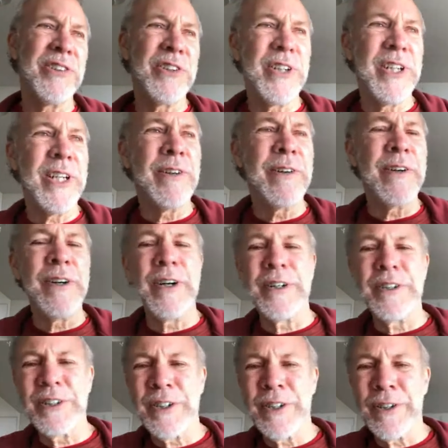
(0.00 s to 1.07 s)
enter an art
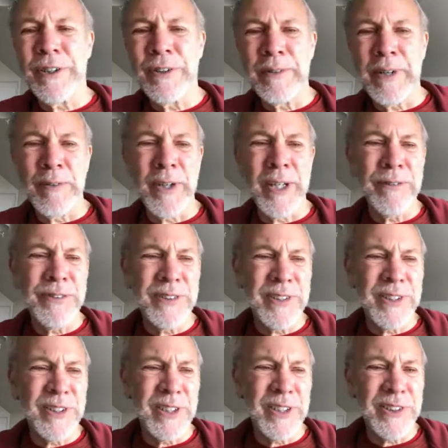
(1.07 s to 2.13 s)
show. My wife
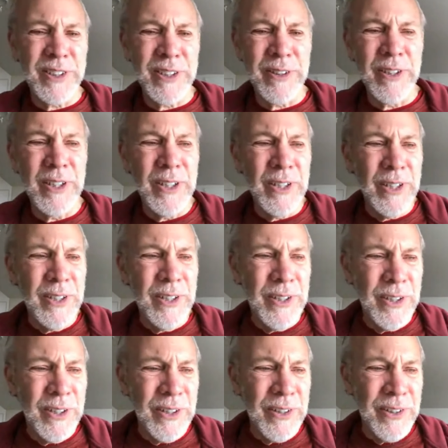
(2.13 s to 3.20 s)
suggested
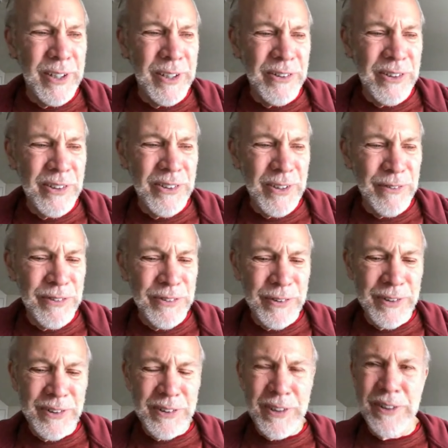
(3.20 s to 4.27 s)
that since I was doing
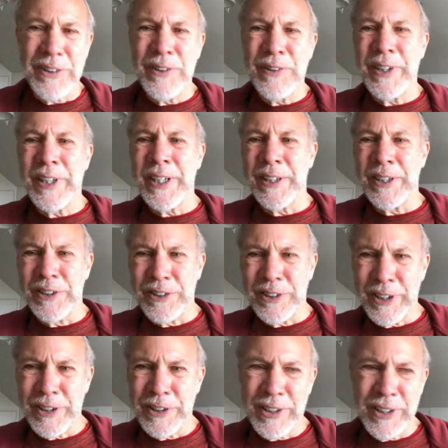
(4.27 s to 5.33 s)
this cartooning and the
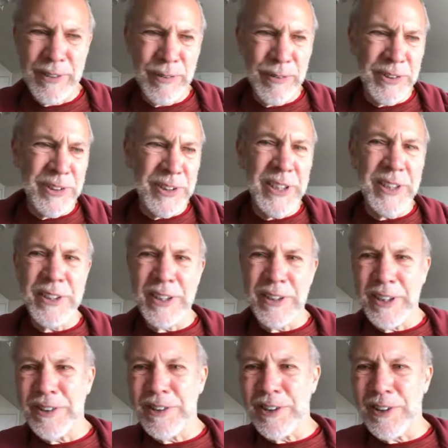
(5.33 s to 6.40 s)
judge was teaching
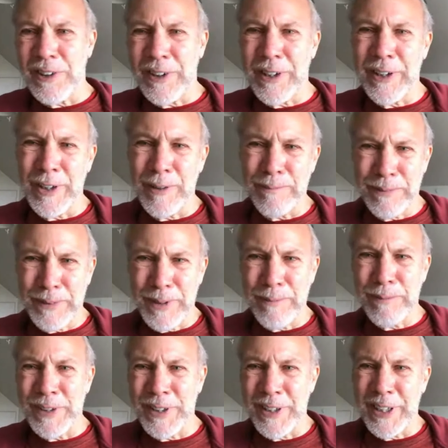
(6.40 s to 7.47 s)
digital art up
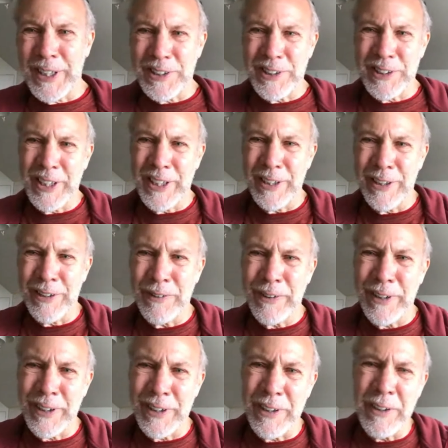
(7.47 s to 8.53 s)
in the next state in
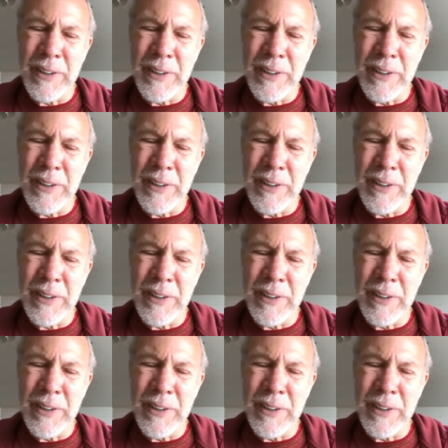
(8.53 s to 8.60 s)
Oregon,